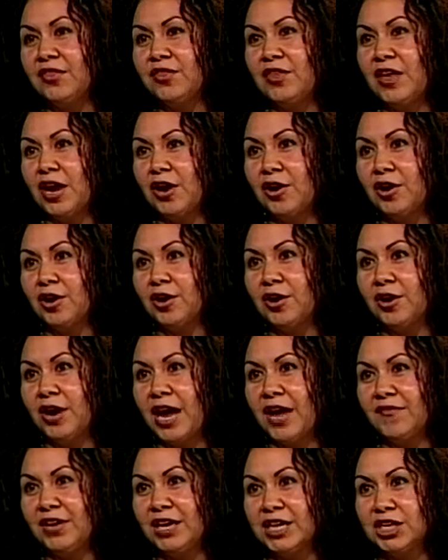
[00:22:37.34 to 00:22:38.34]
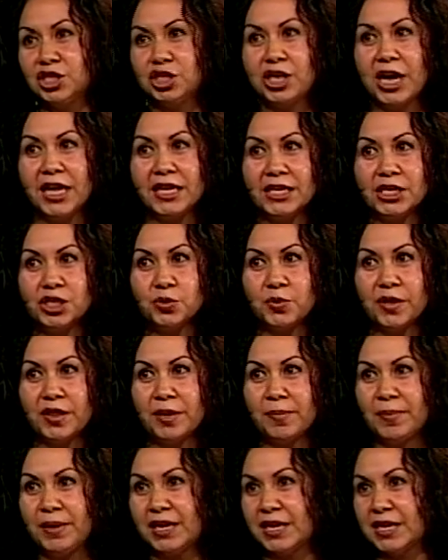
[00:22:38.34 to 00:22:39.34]
They're having a challenge with
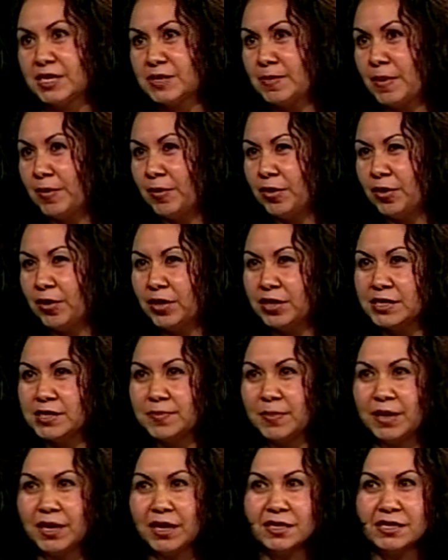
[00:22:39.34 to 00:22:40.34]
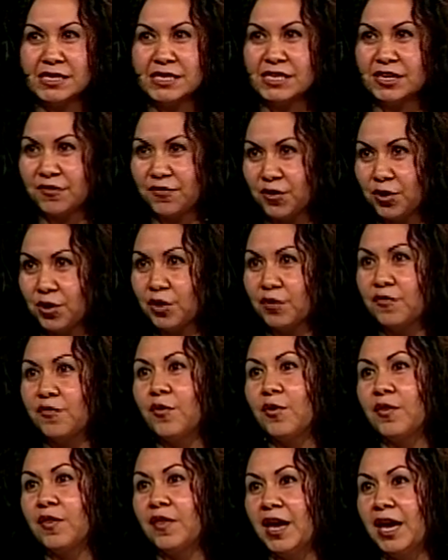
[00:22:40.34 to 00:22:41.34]
it because maybe it's difficult
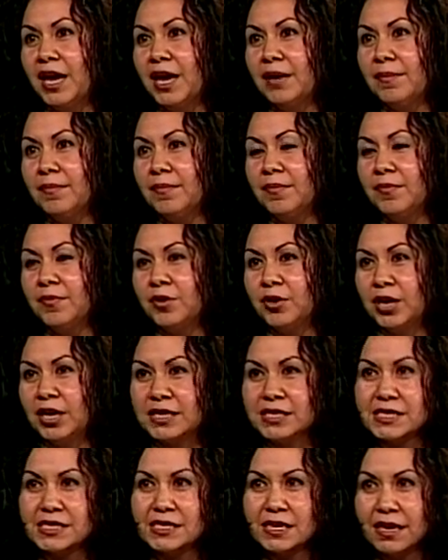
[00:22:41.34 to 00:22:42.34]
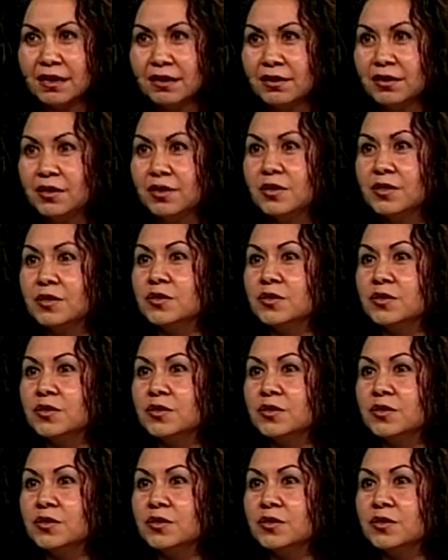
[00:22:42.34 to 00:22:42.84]
for them, they're not skilled.